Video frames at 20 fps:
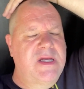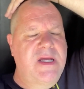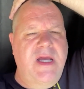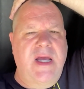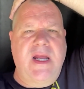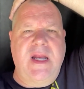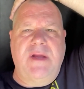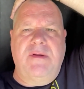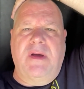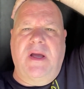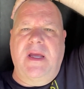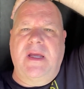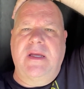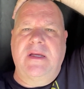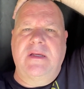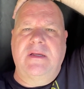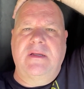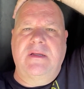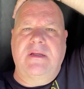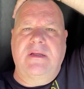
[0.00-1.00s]
Anyway,
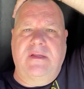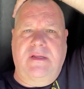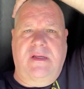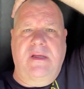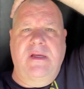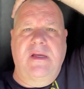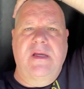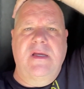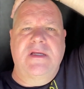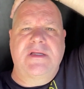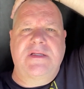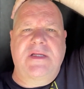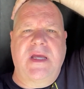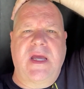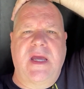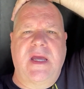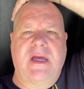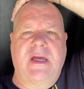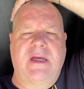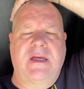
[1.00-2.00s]
let's
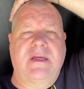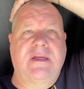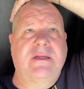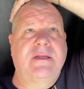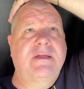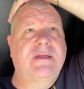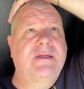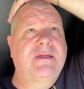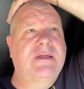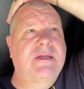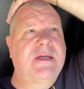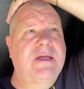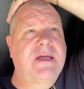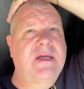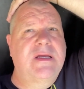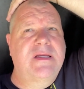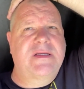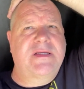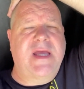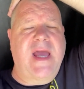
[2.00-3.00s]
get a... Uh,
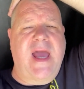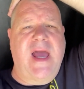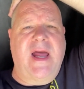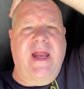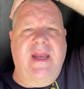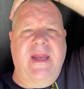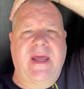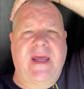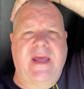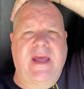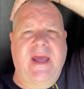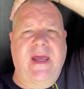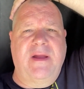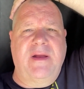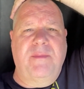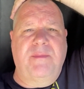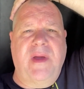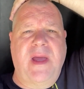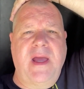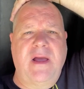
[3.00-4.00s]
Let's get out and, out and
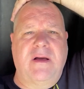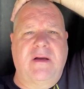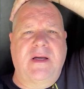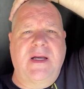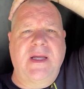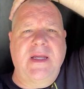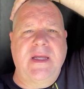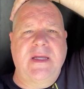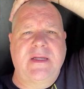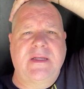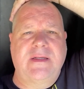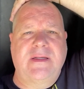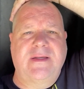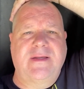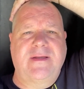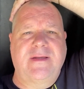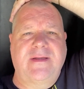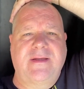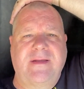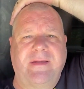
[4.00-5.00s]
about, eh?
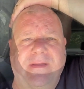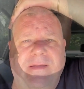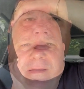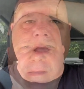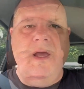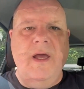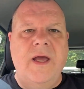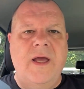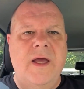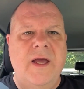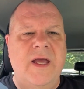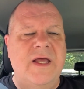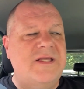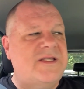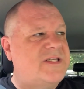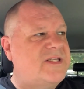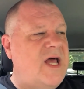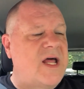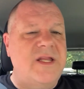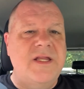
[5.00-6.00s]
It's
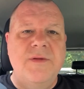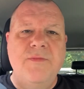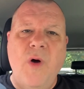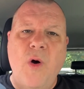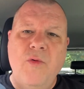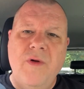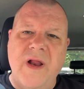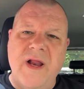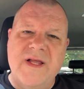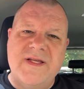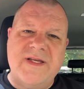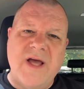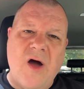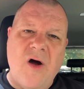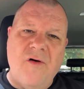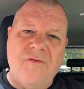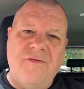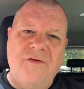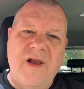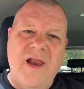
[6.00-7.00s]
Sunday morning, it's
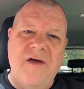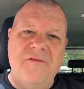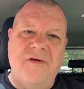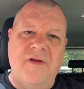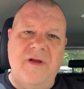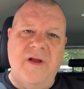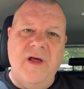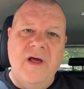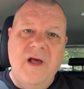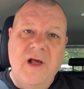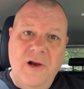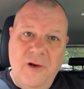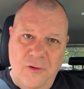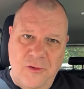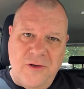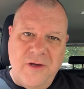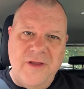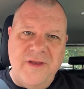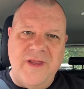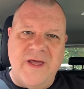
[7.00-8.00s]
half 11.
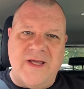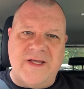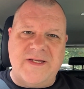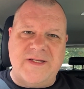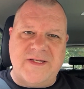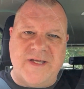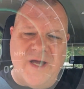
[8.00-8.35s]
Look at this,